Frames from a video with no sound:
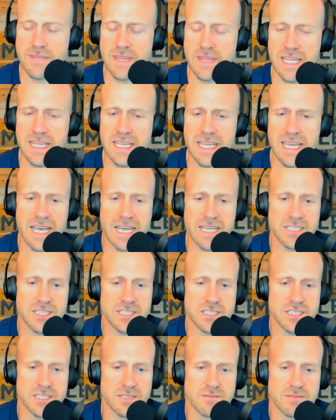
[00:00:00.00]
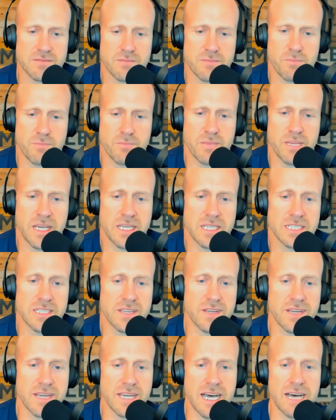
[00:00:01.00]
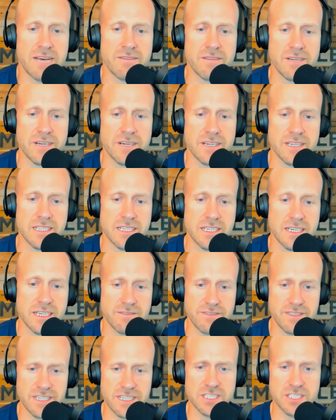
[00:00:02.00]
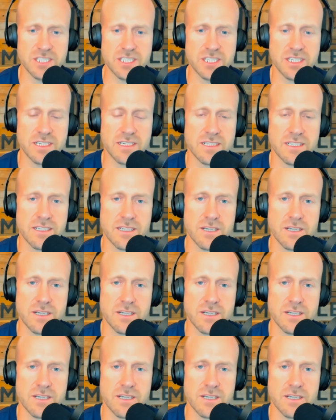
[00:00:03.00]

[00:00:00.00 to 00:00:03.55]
just because of the confidence and the conviction, and